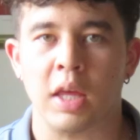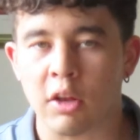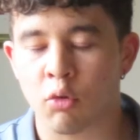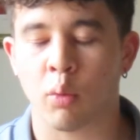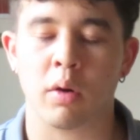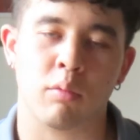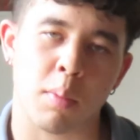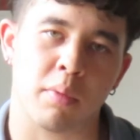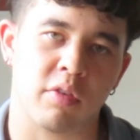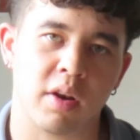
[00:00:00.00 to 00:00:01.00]
each one
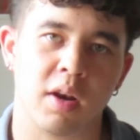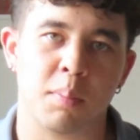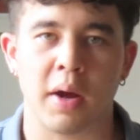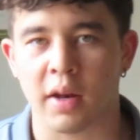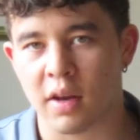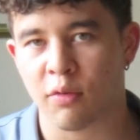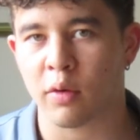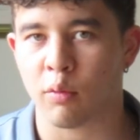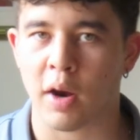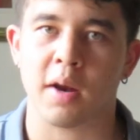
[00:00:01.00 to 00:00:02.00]
represented by a
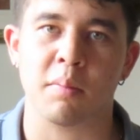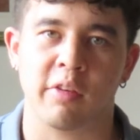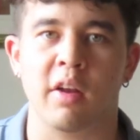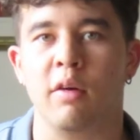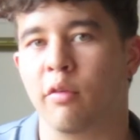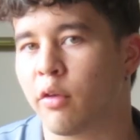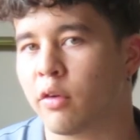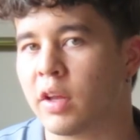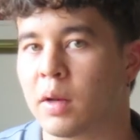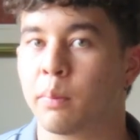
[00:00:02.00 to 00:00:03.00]
different random set of
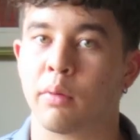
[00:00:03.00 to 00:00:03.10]
13